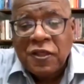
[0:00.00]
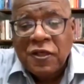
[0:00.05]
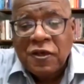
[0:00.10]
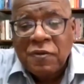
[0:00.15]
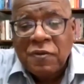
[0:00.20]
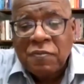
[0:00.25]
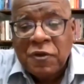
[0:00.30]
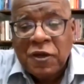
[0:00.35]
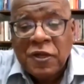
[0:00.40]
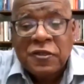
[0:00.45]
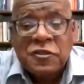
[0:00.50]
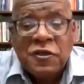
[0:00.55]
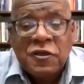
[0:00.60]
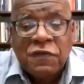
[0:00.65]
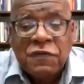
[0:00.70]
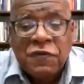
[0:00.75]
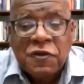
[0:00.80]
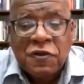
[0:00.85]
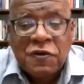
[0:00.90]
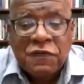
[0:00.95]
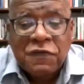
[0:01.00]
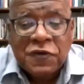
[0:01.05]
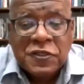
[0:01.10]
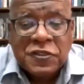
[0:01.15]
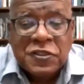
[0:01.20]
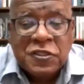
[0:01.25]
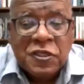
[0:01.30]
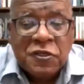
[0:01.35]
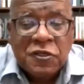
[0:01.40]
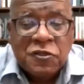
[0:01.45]
the ability of a
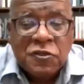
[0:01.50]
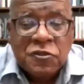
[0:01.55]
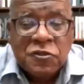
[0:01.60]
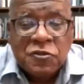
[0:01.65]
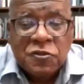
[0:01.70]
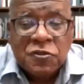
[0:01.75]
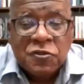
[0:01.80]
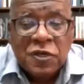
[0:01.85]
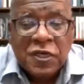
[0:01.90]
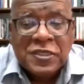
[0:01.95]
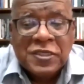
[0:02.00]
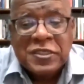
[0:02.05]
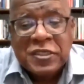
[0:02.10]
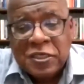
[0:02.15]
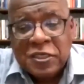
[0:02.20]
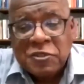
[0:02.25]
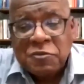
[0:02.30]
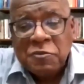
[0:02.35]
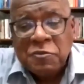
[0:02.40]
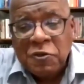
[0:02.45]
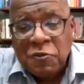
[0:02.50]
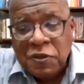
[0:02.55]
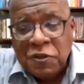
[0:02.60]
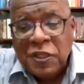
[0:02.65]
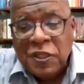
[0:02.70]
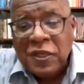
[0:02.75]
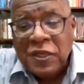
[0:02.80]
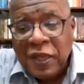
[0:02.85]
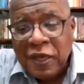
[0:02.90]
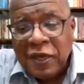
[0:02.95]
university to do assessment
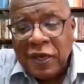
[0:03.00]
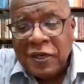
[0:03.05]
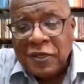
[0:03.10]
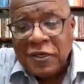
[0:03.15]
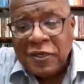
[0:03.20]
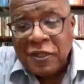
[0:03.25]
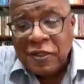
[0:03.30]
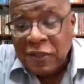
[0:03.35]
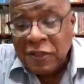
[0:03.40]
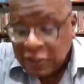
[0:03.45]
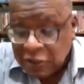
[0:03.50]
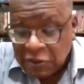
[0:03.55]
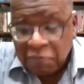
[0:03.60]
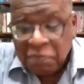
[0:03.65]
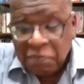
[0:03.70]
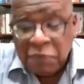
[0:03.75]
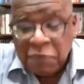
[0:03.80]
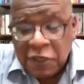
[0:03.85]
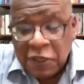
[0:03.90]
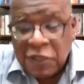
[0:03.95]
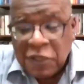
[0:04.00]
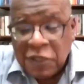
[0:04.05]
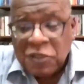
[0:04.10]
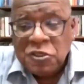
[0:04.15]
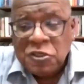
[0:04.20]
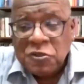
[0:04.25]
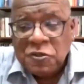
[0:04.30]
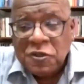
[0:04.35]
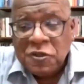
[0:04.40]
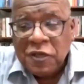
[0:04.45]
with integrity? That's a big
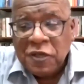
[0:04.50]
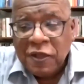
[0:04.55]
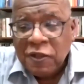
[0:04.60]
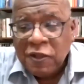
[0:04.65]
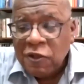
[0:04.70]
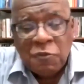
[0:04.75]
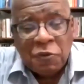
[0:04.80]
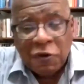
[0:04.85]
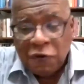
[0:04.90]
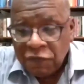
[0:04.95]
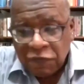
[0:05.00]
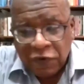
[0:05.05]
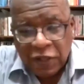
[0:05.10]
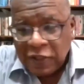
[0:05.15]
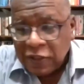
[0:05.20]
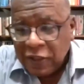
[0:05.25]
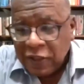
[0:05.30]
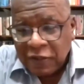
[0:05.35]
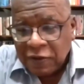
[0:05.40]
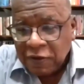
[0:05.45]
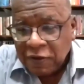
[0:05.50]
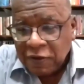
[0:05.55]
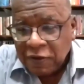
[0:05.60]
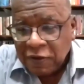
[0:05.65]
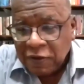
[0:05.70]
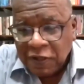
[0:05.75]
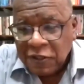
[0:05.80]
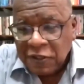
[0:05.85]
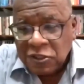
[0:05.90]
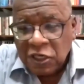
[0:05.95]
issue today. You won't find that on
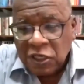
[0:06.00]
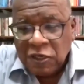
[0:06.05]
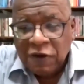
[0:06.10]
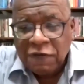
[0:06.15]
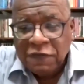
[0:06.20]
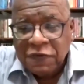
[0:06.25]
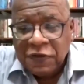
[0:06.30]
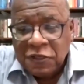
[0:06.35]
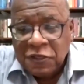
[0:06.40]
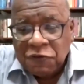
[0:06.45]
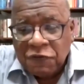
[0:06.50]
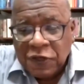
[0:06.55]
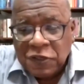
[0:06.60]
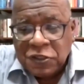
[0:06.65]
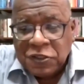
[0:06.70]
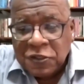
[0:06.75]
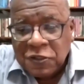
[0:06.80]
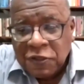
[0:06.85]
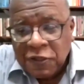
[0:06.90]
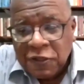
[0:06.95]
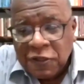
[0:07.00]
the agenda of a dysfunctional